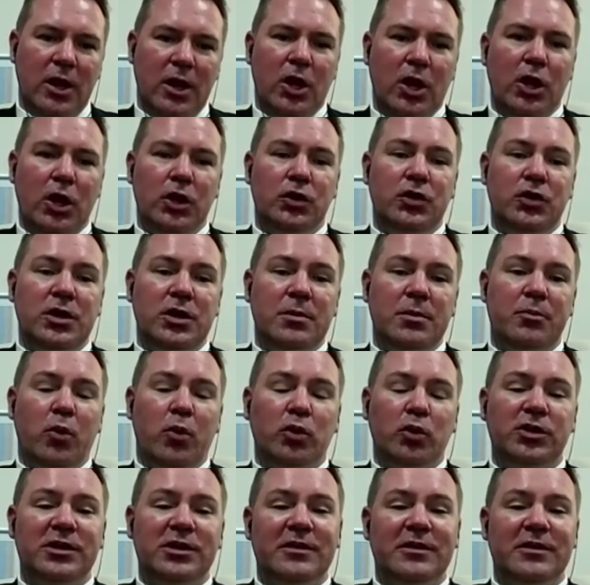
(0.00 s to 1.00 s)
the importance
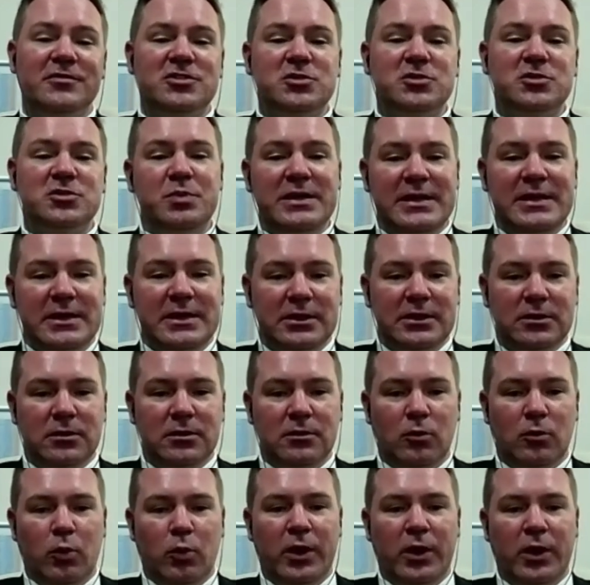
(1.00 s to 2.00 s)
of speed
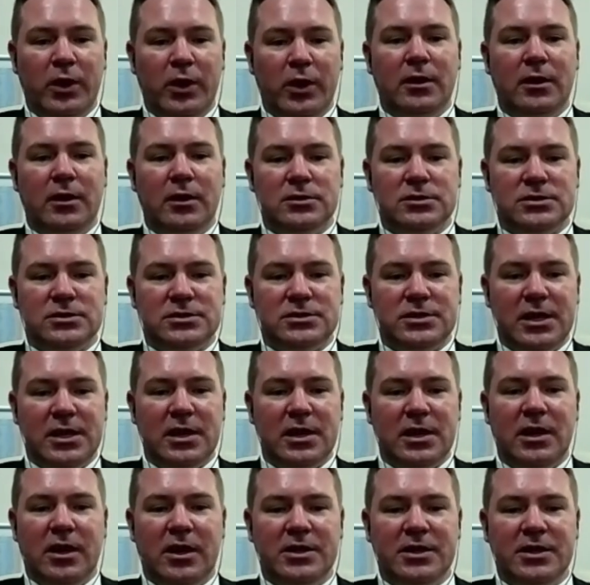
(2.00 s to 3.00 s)
when
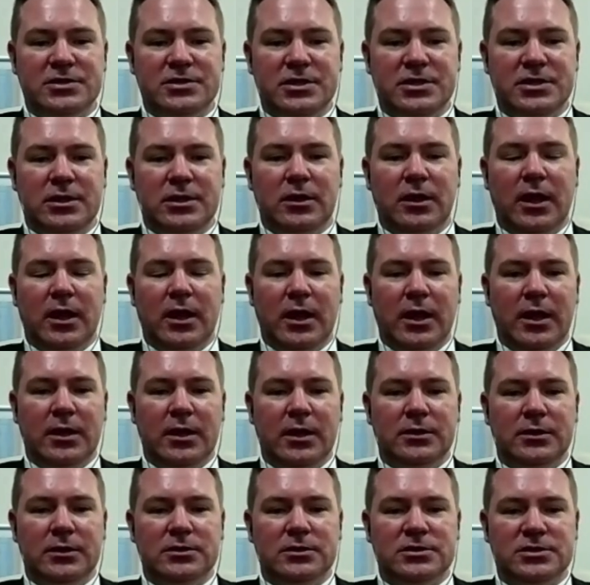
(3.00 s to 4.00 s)
sterilizing and
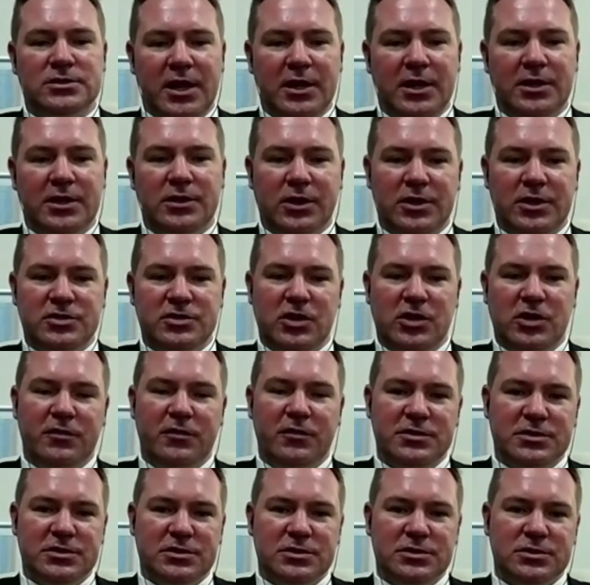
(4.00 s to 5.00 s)
sanitizing
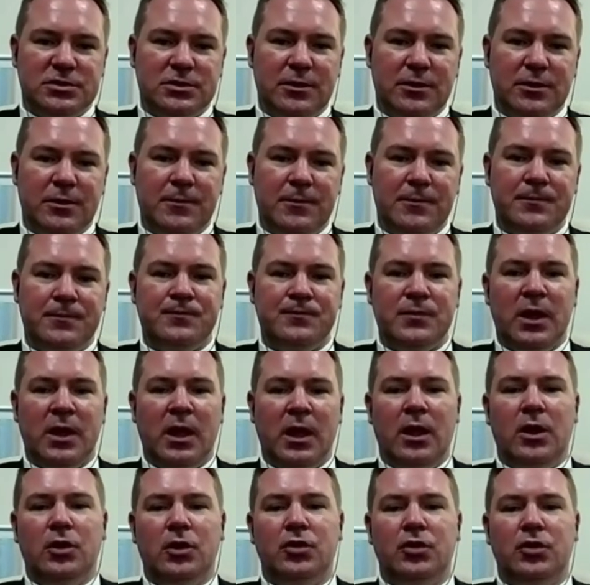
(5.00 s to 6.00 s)
offices,
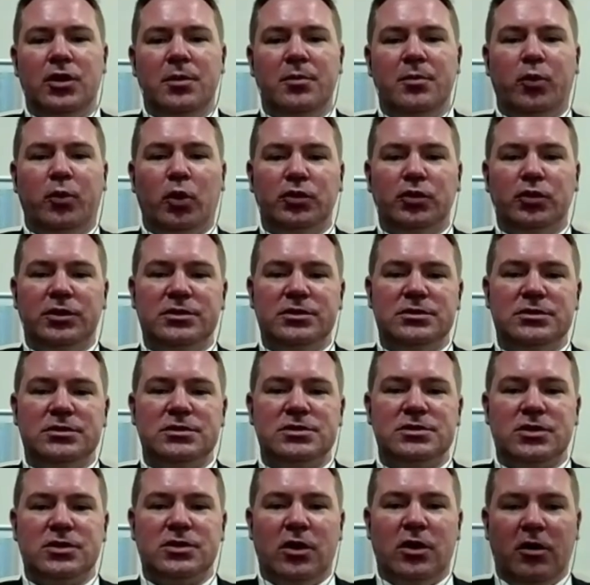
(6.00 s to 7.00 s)
the importance
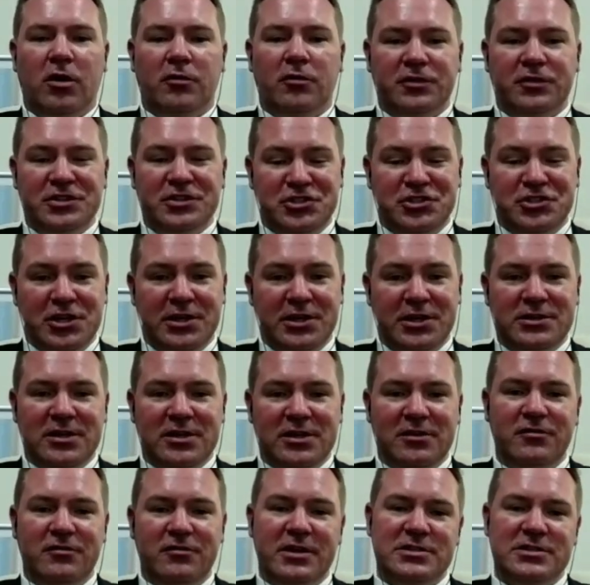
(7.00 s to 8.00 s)
of agility and
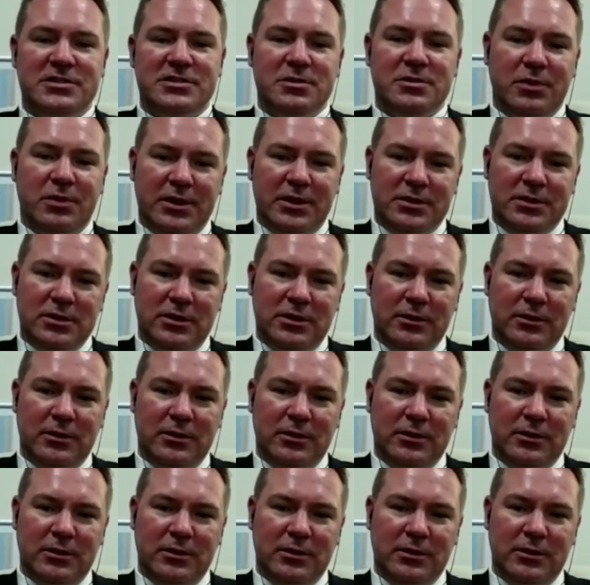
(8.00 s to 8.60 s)
flexibility,